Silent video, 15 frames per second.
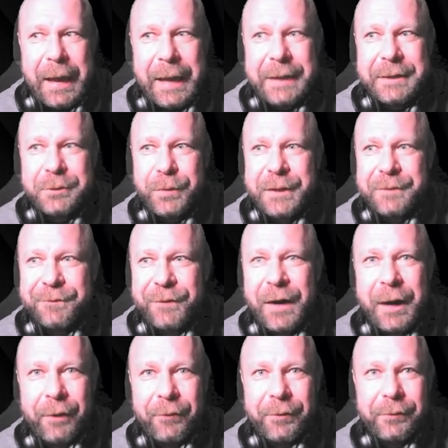And it went
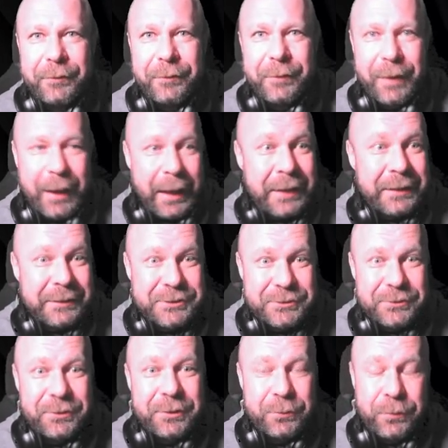viral. And it
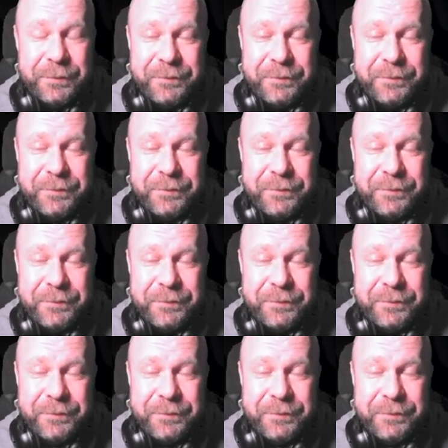started.